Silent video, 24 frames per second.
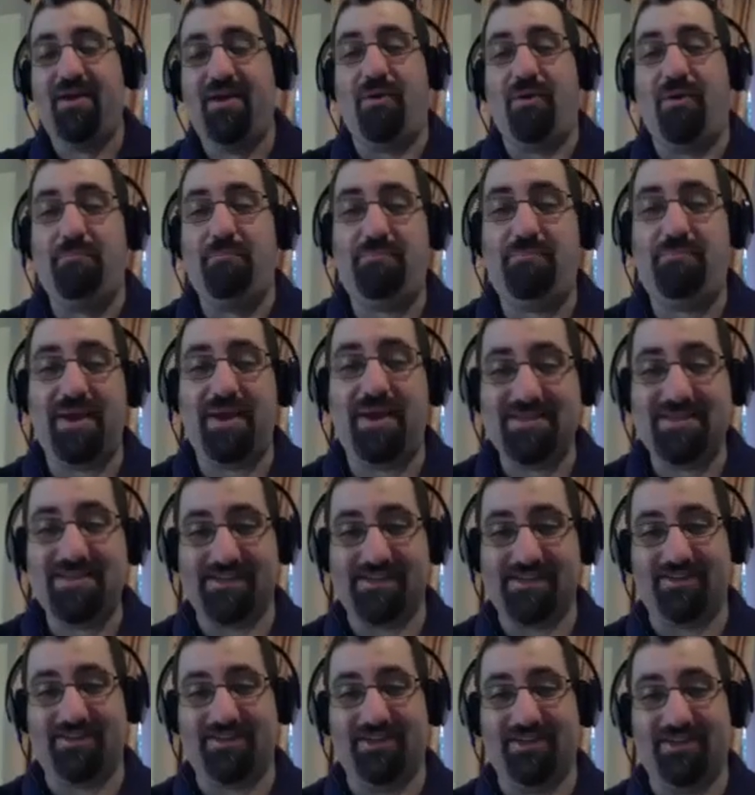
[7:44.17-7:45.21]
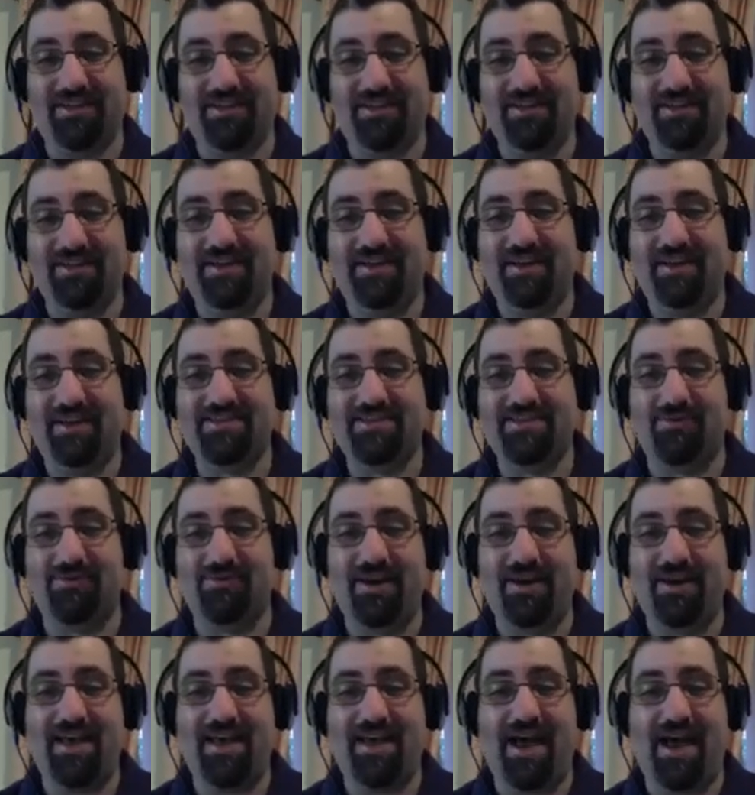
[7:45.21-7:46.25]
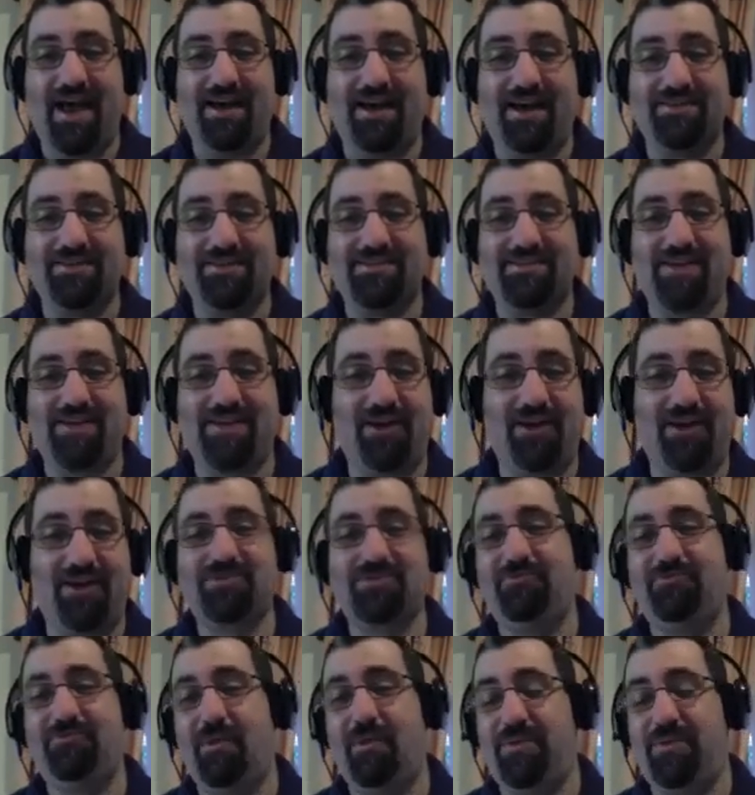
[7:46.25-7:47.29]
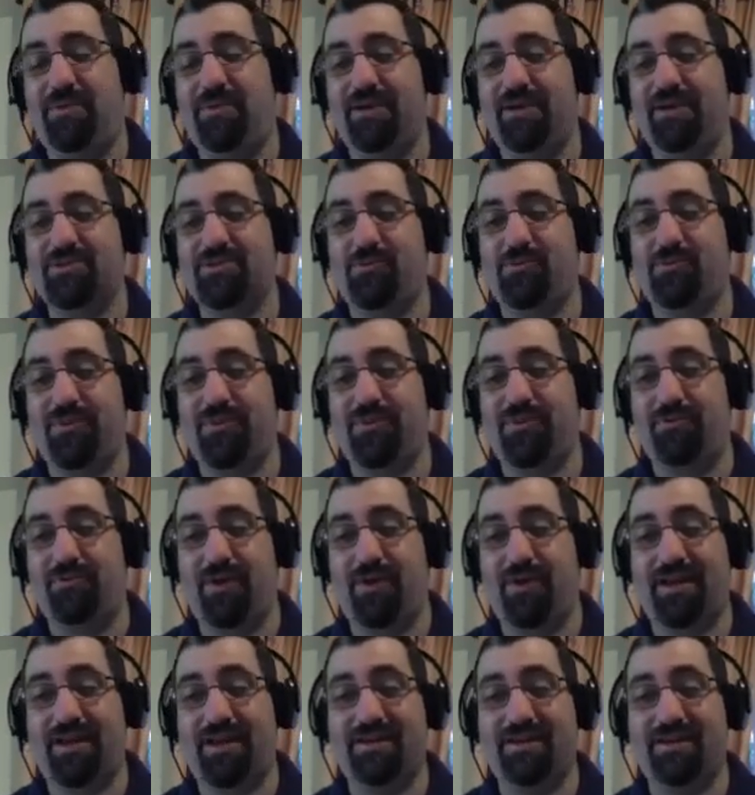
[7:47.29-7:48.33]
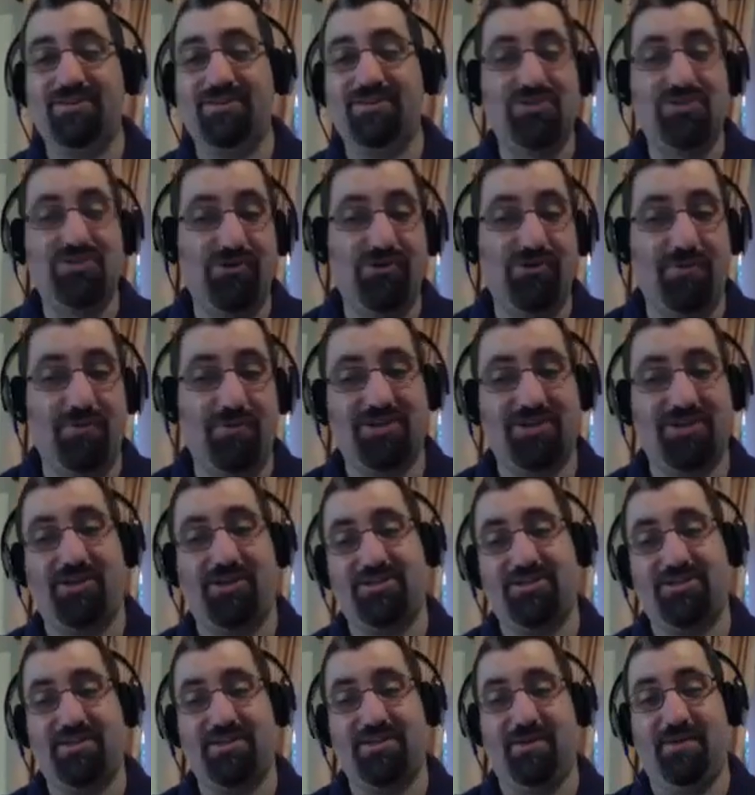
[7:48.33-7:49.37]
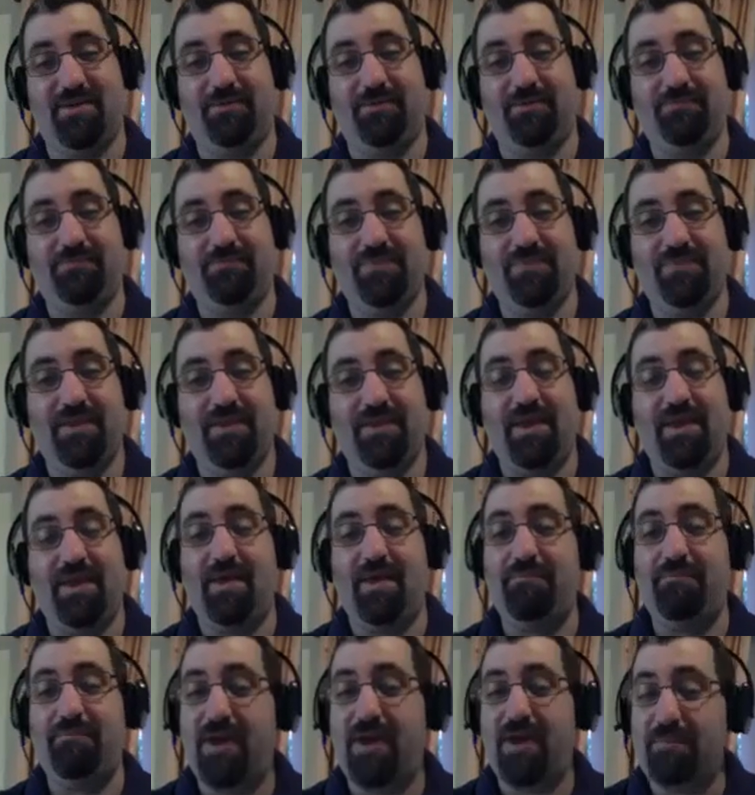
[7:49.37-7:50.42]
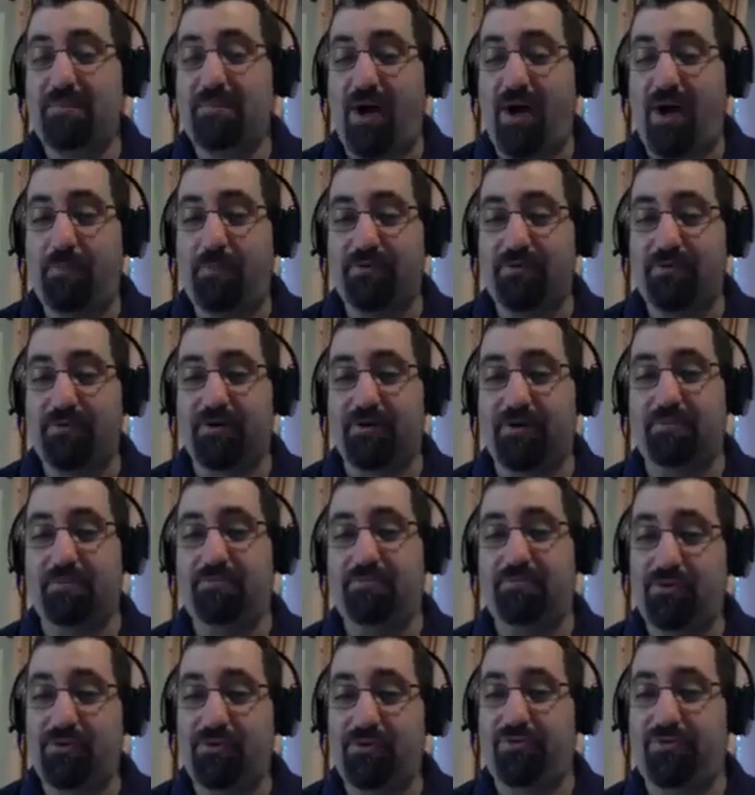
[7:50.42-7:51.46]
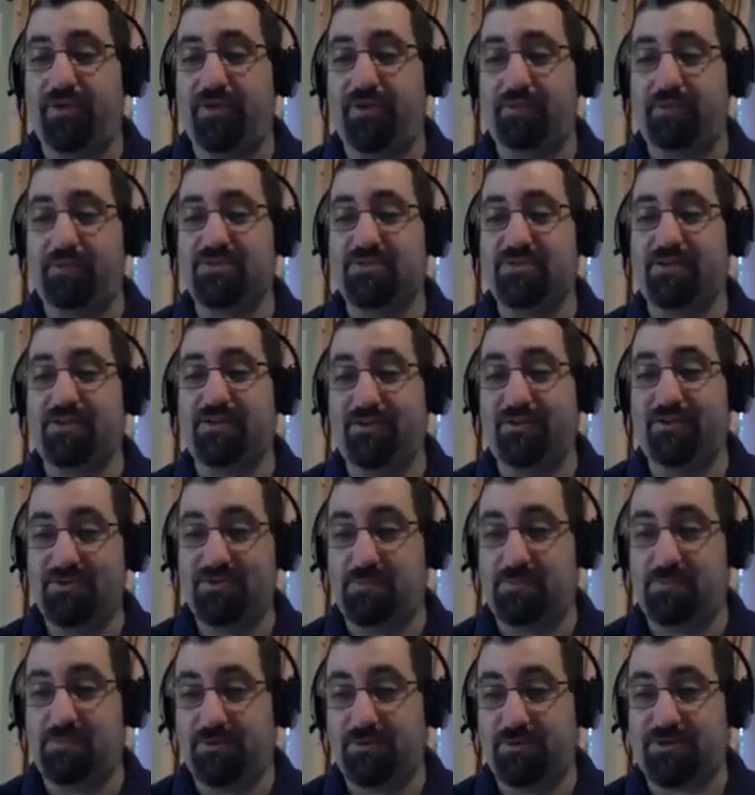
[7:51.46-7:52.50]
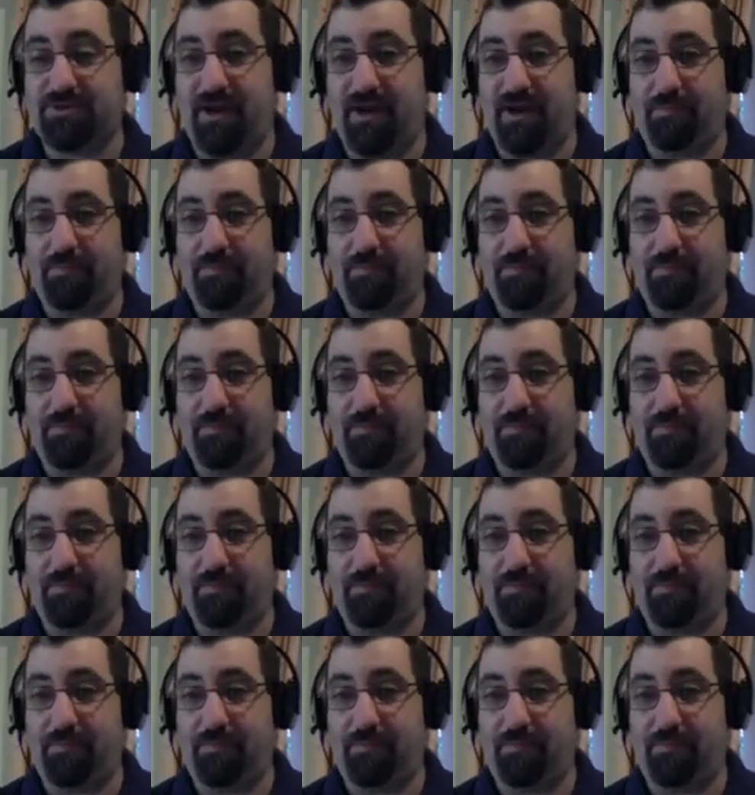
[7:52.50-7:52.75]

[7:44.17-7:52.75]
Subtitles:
Basically, it's a way to add style to a web page without writing too much HTML. And many popular Moodle themes use Bootstrap.